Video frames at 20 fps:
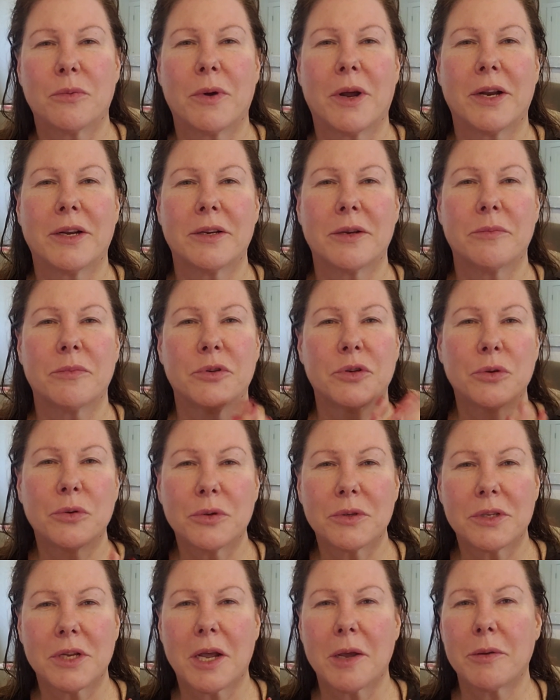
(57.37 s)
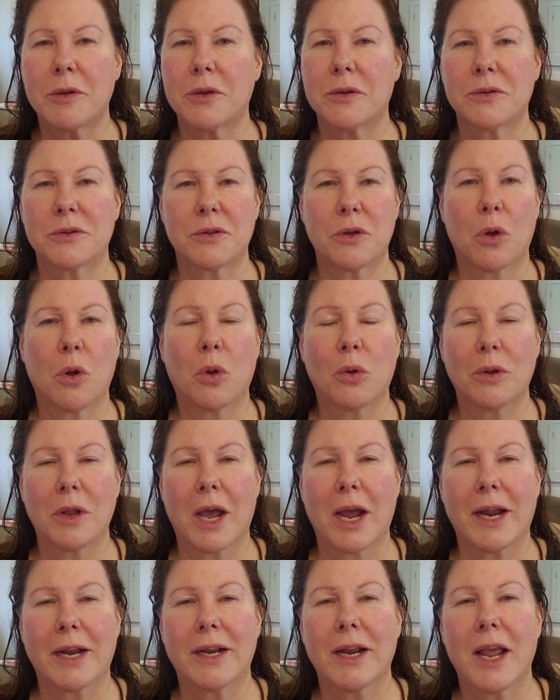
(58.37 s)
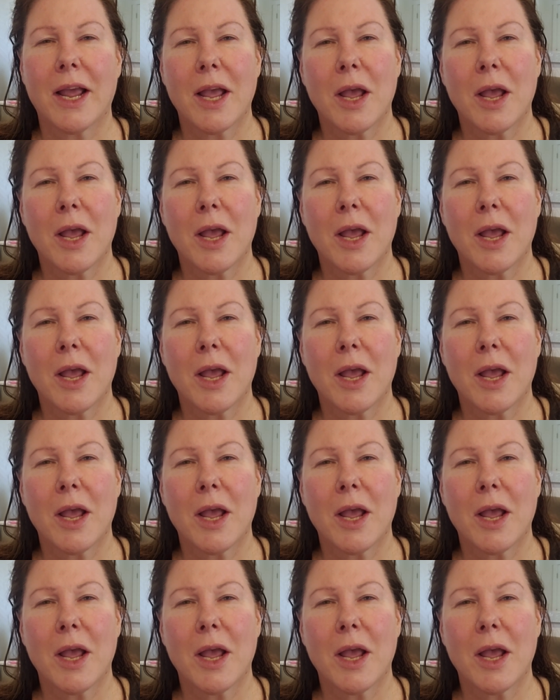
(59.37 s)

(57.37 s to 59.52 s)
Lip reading: what tools I use, the whole nine.